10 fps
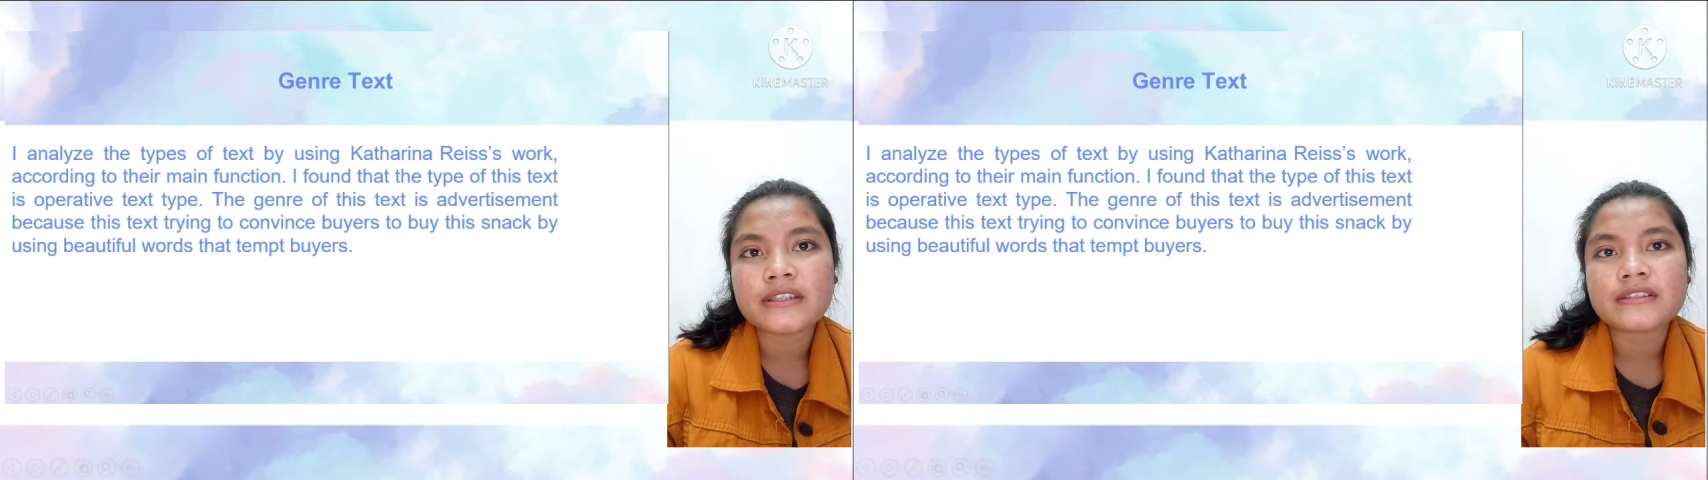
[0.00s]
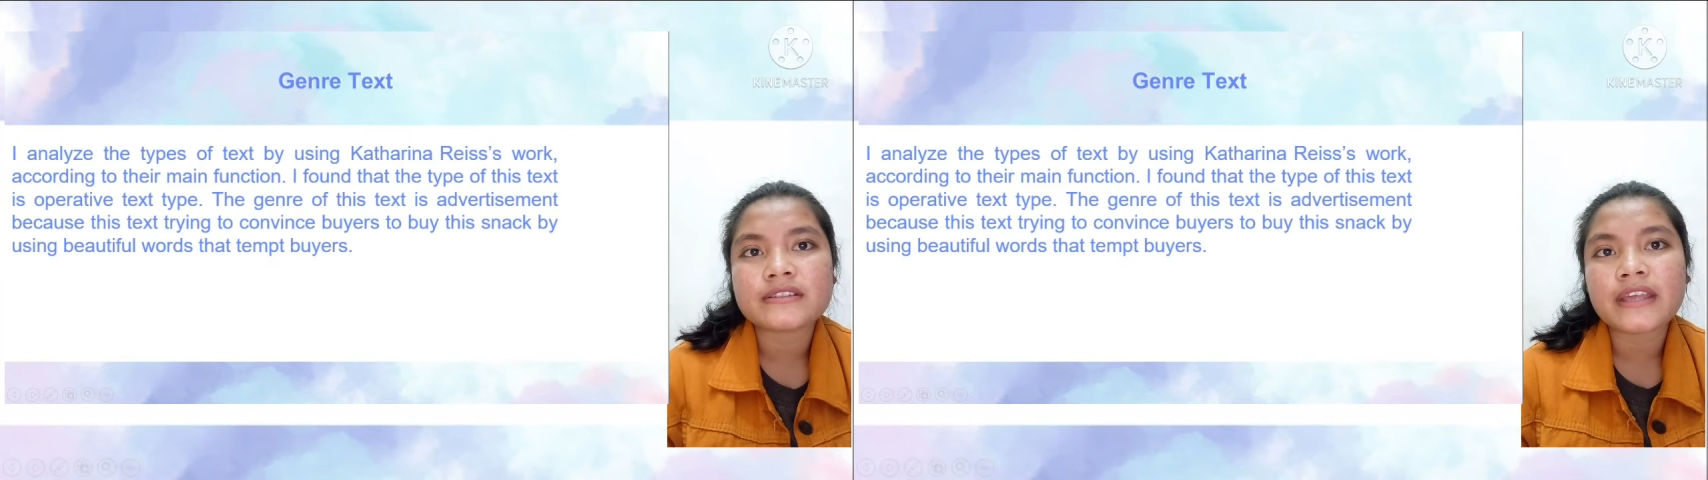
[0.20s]

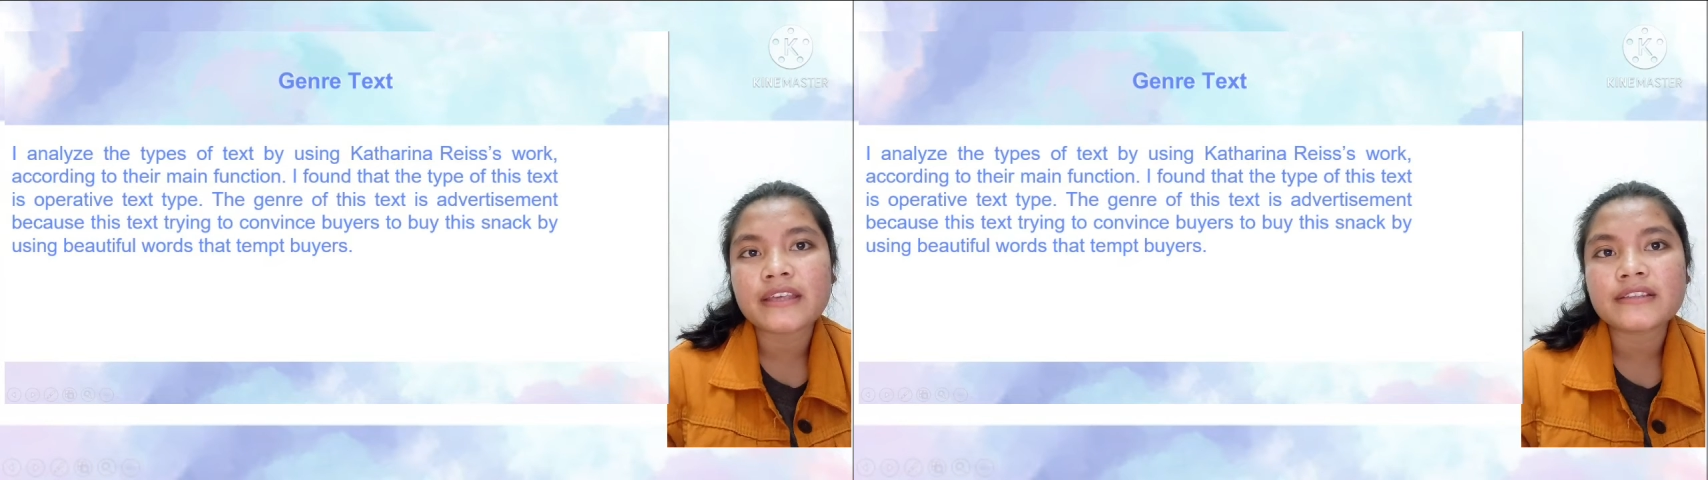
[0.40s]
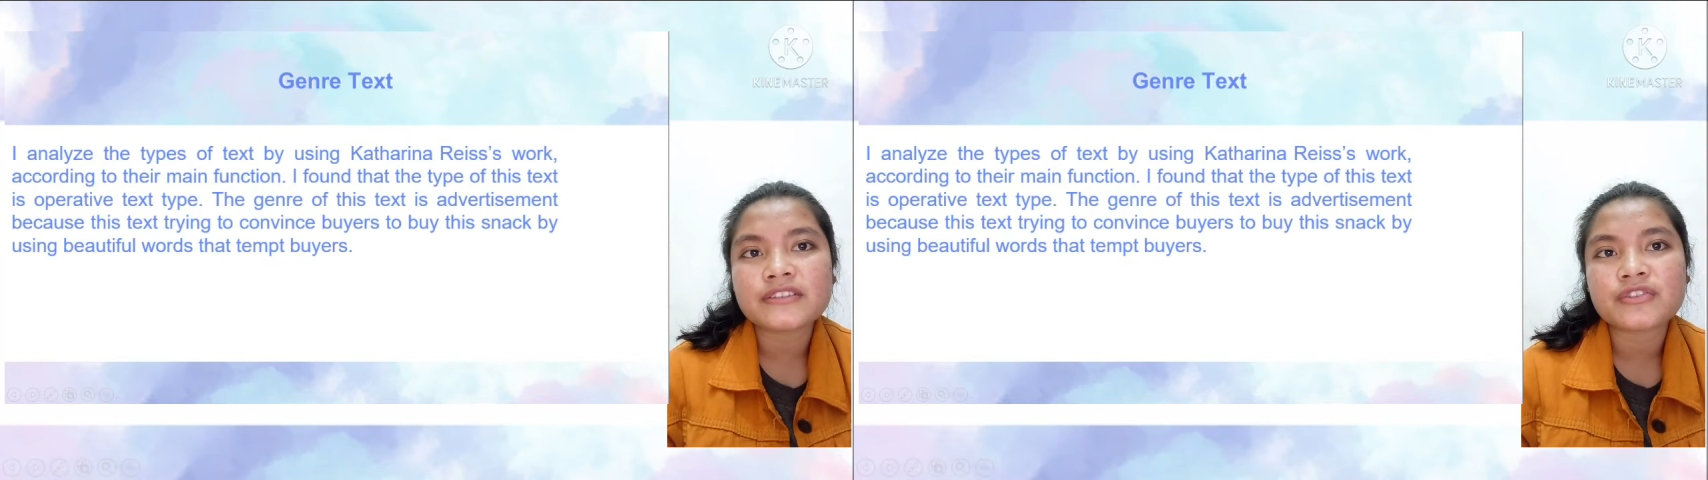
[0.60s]
this
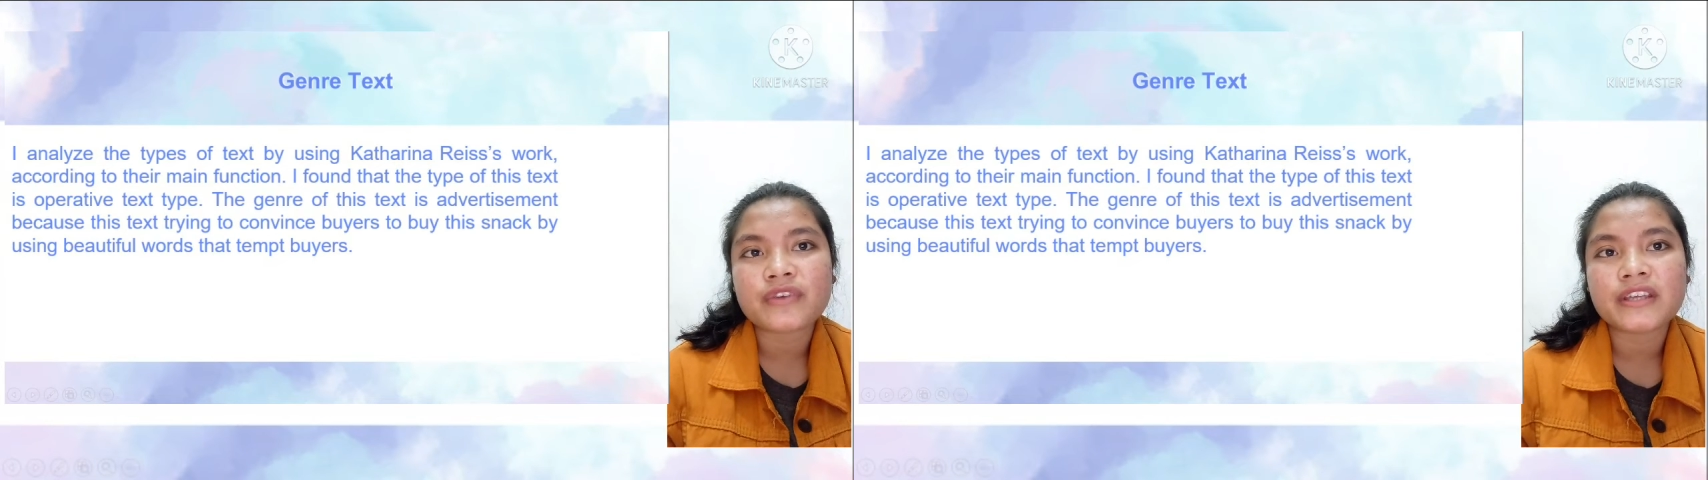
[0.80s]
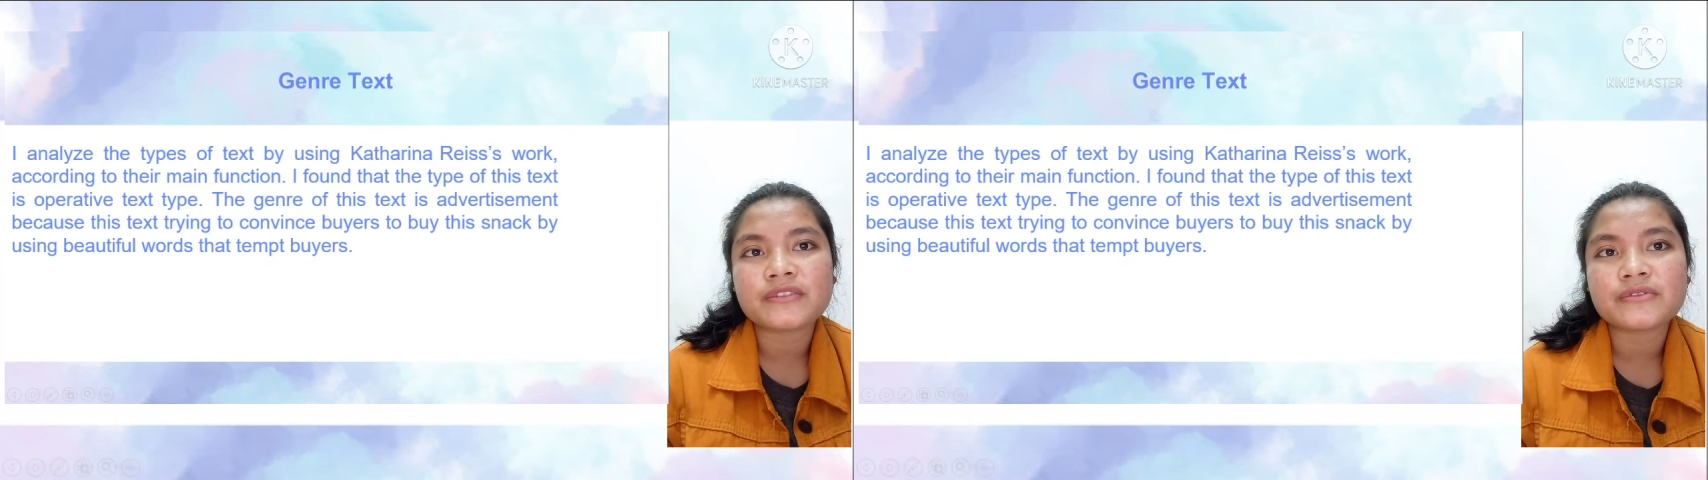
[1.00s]
text trying